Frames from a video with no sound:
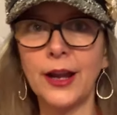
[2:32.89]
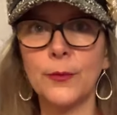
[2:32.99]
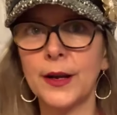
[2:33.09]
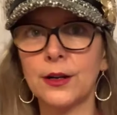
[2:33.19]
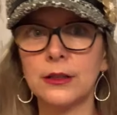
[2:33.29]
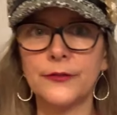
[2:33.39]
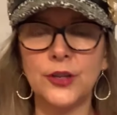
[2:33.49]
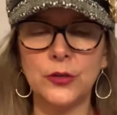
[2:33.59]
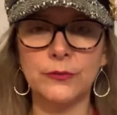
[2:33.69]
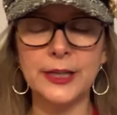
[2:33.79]
Barrel a
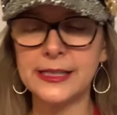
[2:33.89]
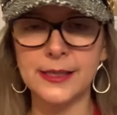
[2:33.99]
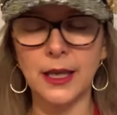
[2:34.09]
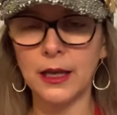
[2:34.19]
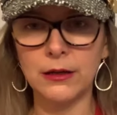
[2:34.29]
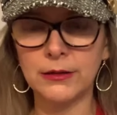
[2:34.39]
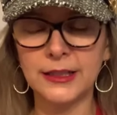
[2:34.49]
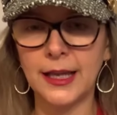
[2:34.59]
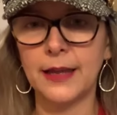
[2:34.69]
few weeks ago, and uh,